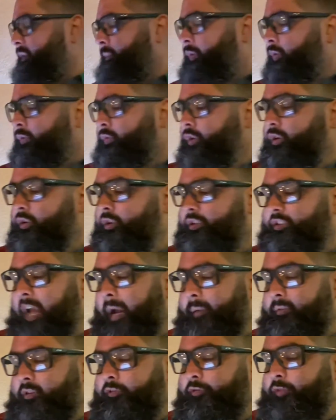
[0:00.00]
Baruch
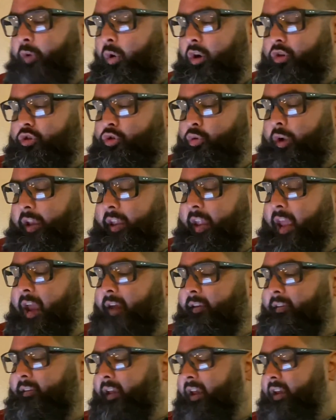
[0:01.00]
chapter 4 and
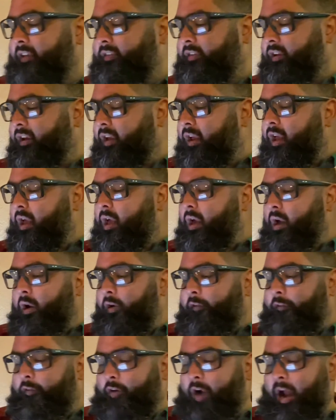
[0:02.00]
28 says,
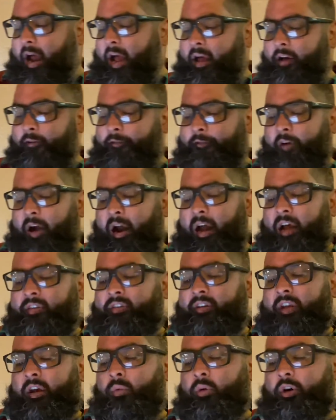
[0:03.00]
for, for
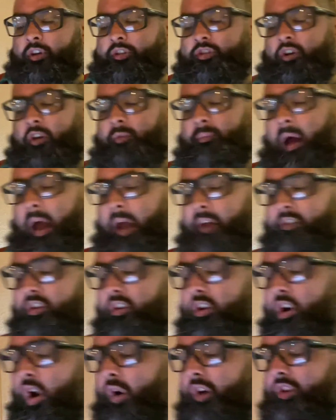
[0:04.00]
as it was your mind
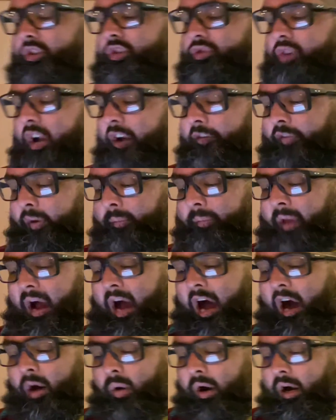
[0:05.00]
to go astray from
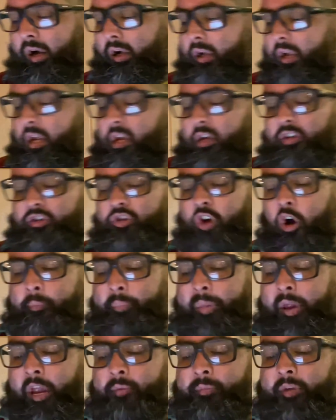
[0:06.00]
Yahweh, so
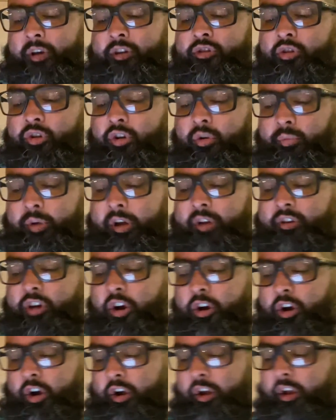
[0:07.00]
being retur
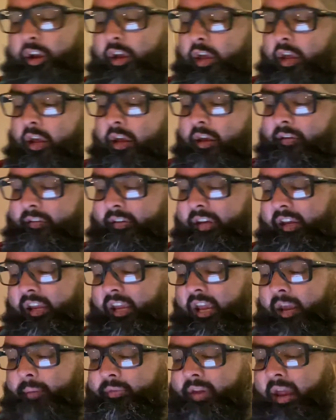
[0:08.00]
returned, seek
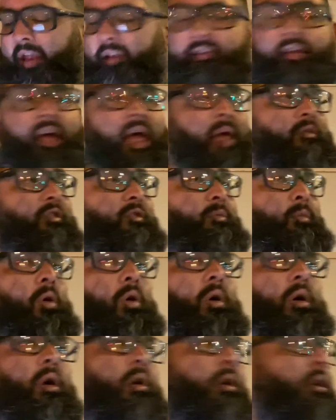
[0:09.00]
him 10 times
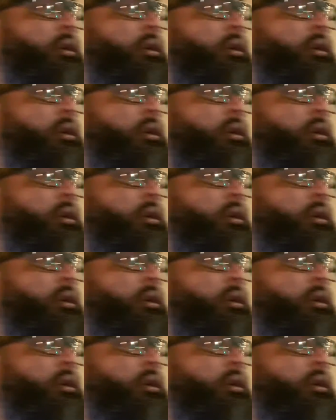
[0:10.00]
more.